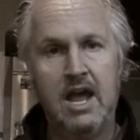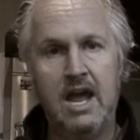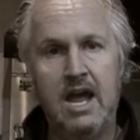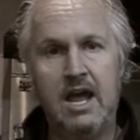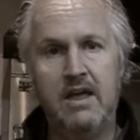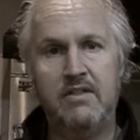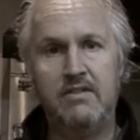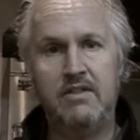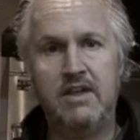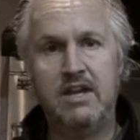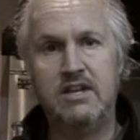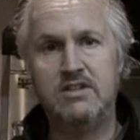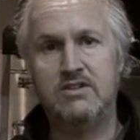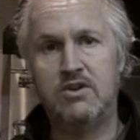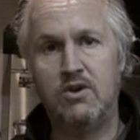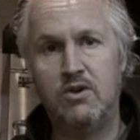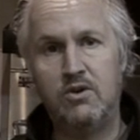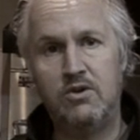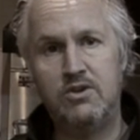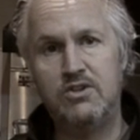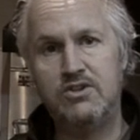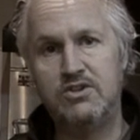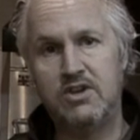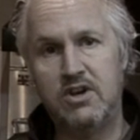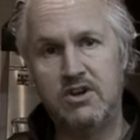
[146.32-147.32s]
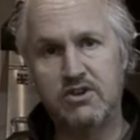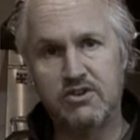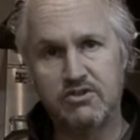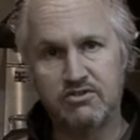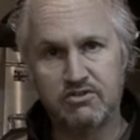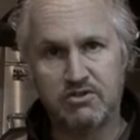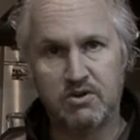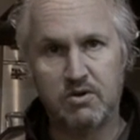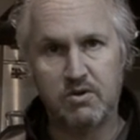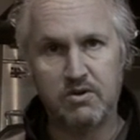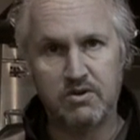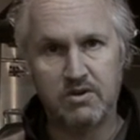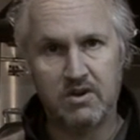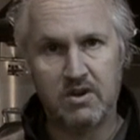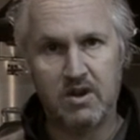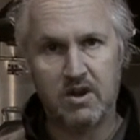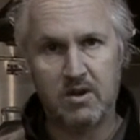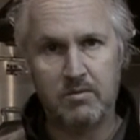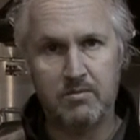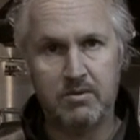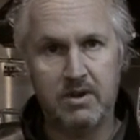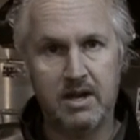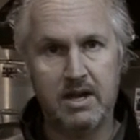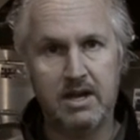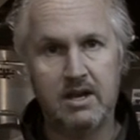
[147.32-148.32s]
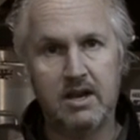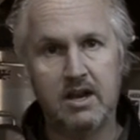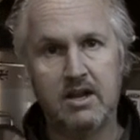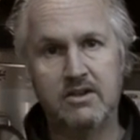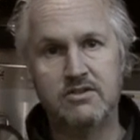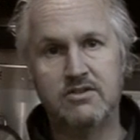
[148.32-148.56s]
And these are all designed to screw into the hot plate.